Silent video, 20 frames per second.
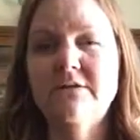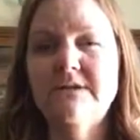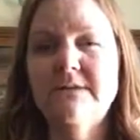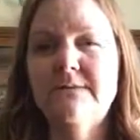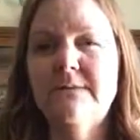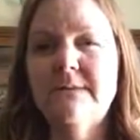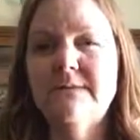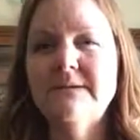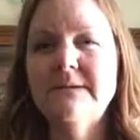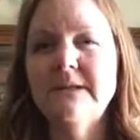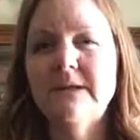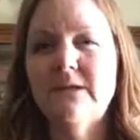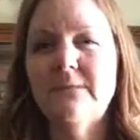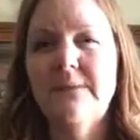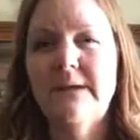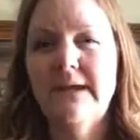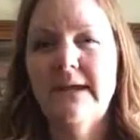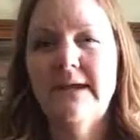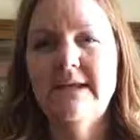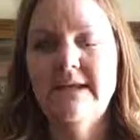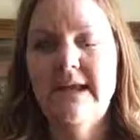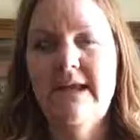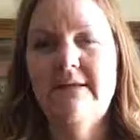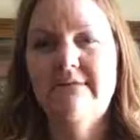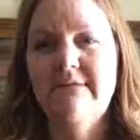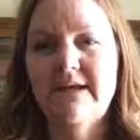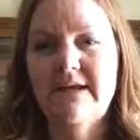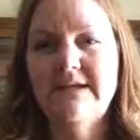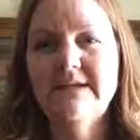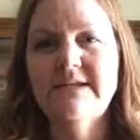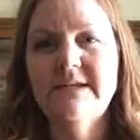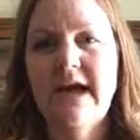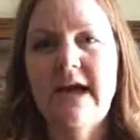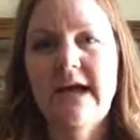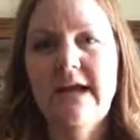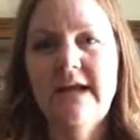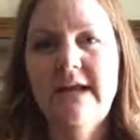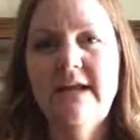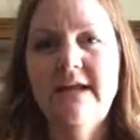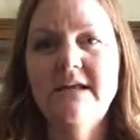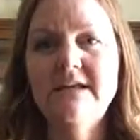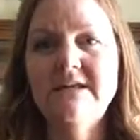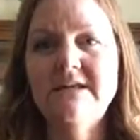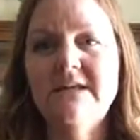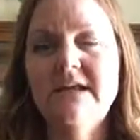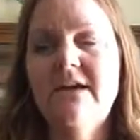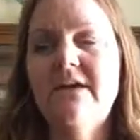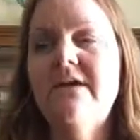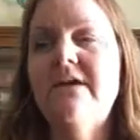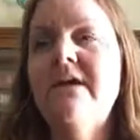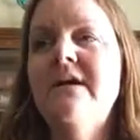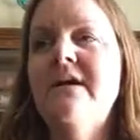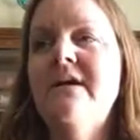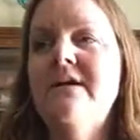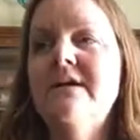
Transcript: Sometimes a little bit of anxiety is there.